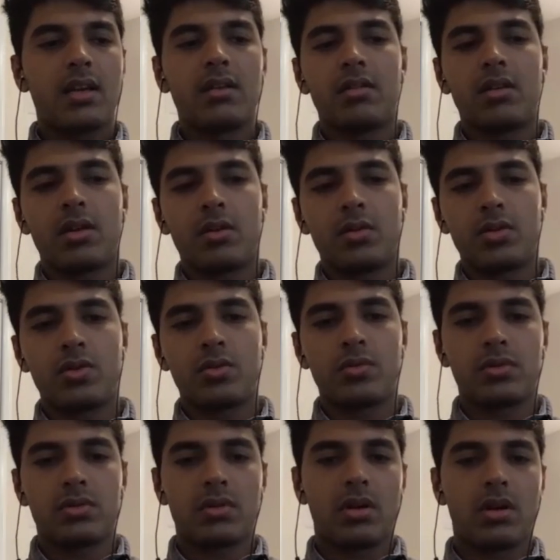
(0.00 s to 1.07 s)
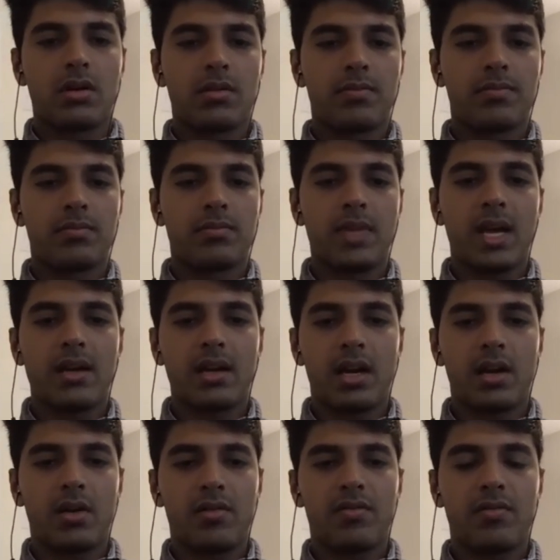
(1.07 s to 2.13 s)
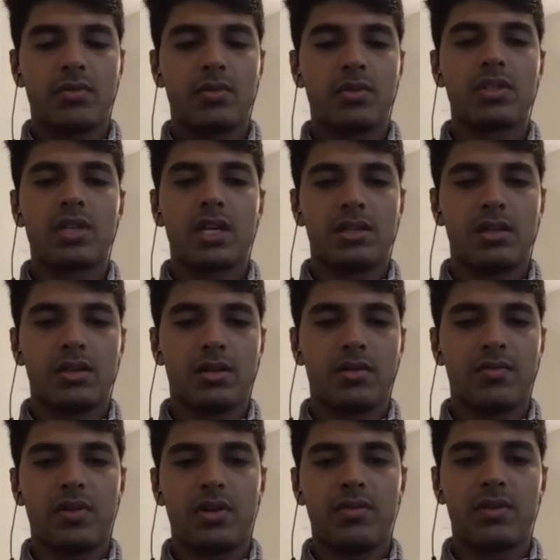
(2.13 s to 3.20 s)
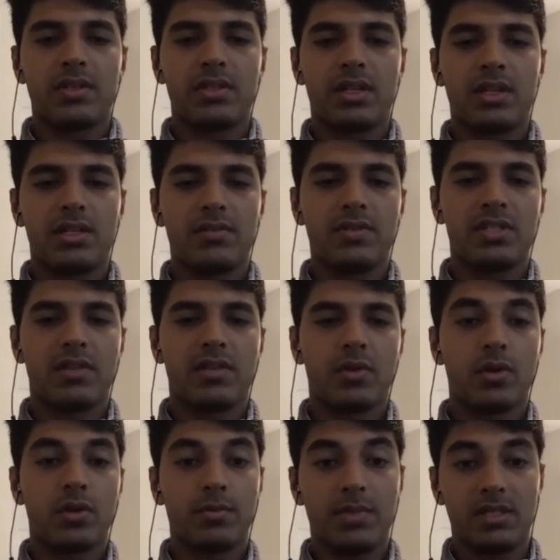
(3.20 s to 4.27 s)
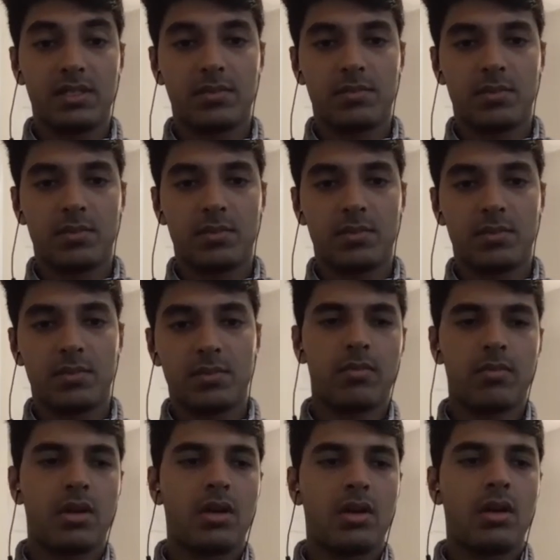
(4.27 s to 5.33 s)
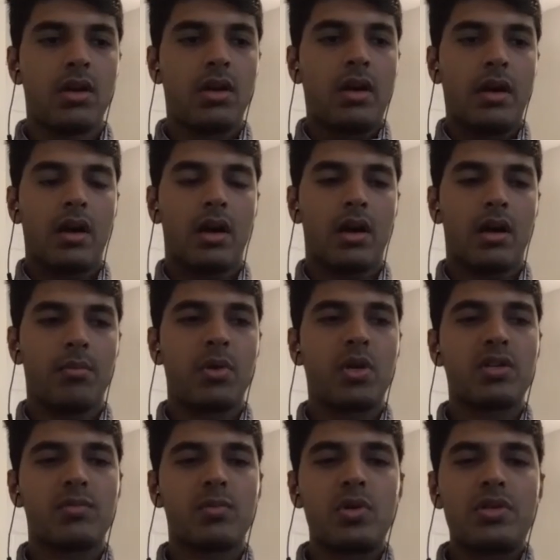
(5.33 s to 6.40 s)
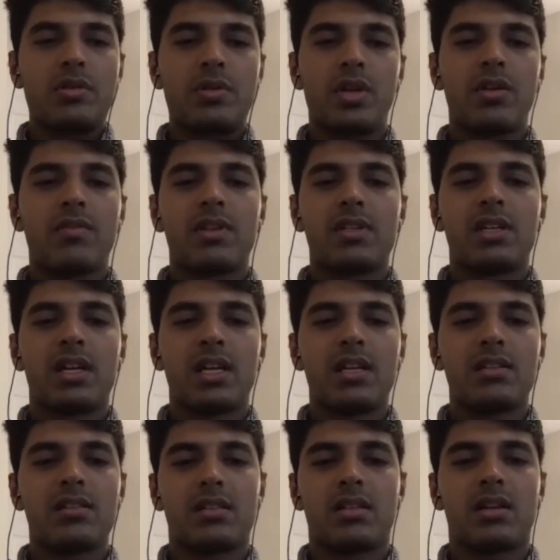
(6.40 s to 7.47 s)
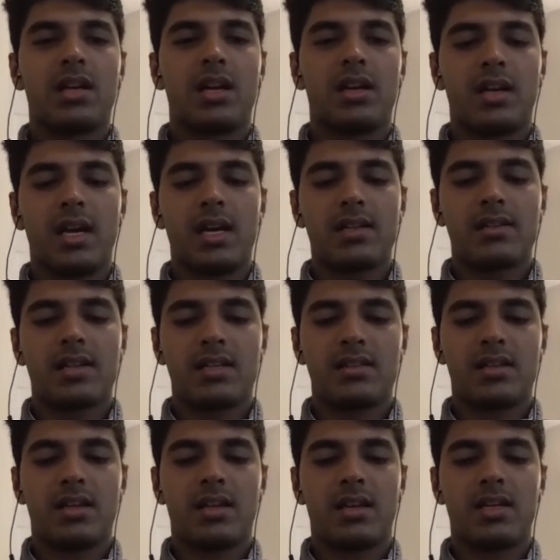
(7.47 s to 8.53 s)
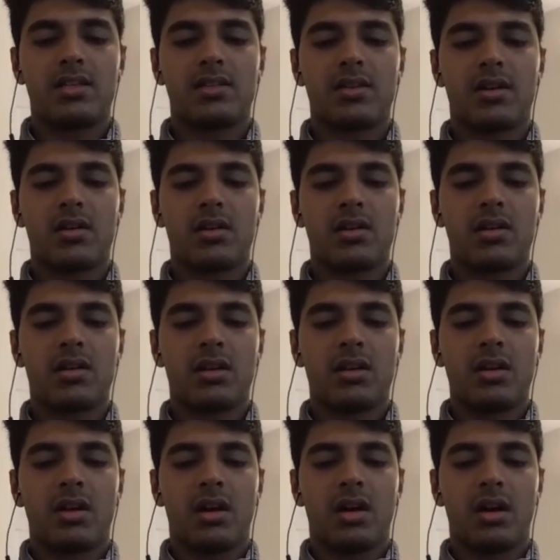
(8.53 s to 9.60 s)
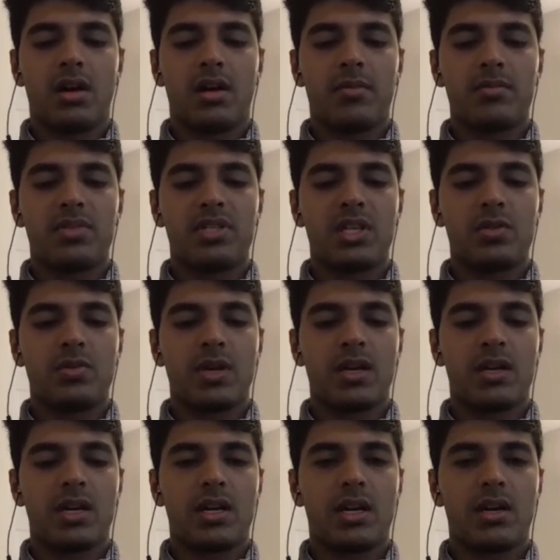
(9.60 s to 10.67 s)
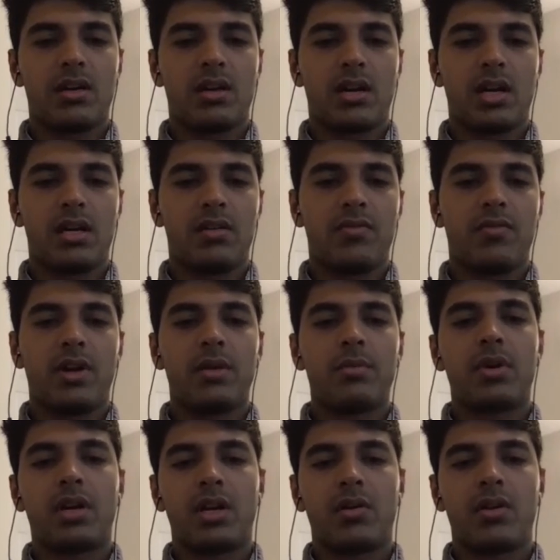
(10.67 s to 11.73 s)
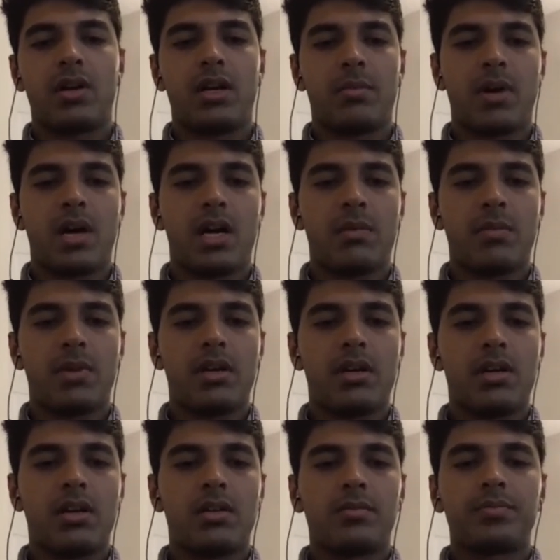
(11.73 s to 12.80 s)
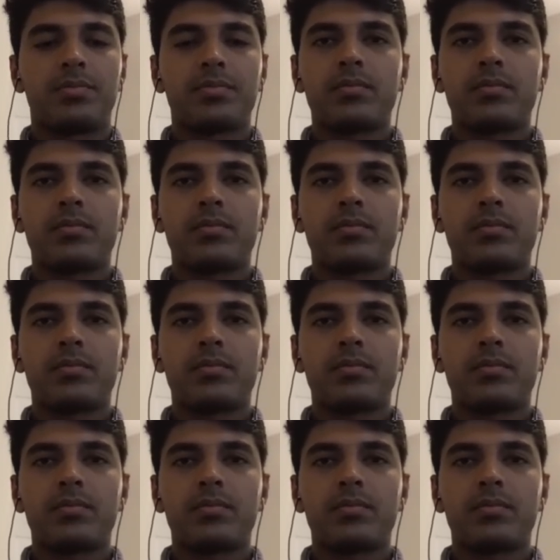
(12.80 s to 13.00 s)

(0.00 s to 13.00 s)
Then, you know, choose those kind of universities which have a good business program. Because most universities, the data science degree is not situated in one particular department.